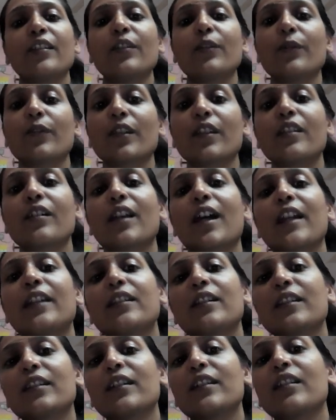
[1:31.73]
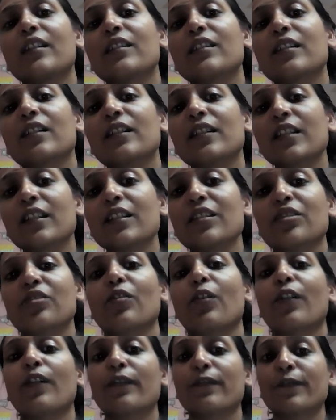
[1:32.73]
you can write it in a really
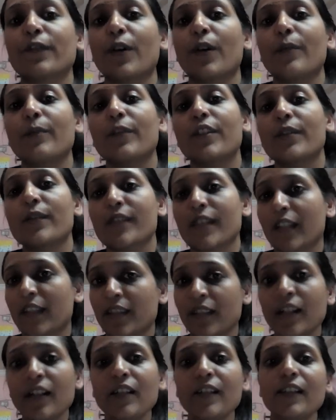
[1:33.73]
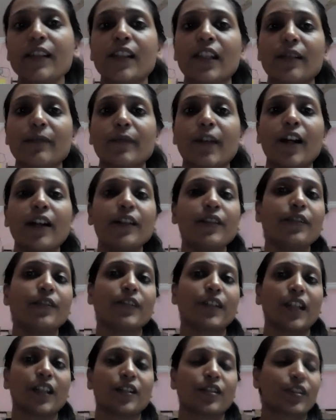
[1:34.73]
short form using the sigma
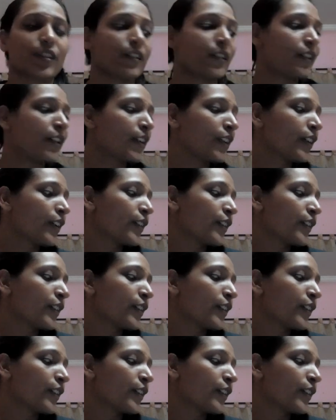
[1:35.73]
notation.